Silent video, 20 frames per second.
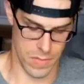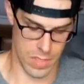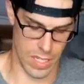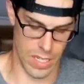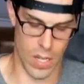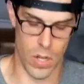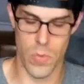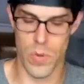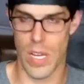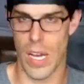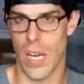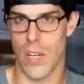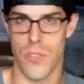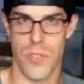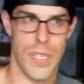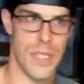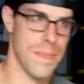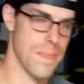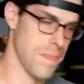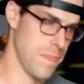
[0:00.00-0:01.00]
Like I'll
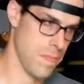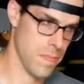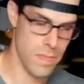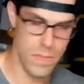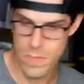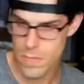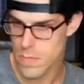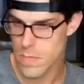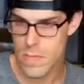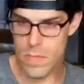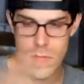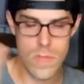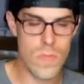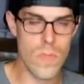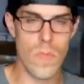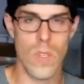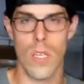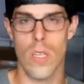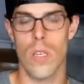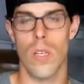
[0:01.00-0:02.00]
rehydrate,
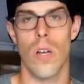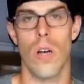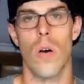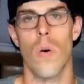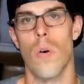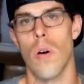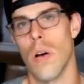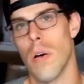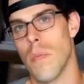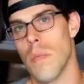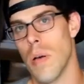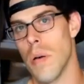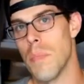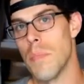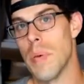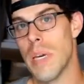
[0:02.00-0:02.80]
a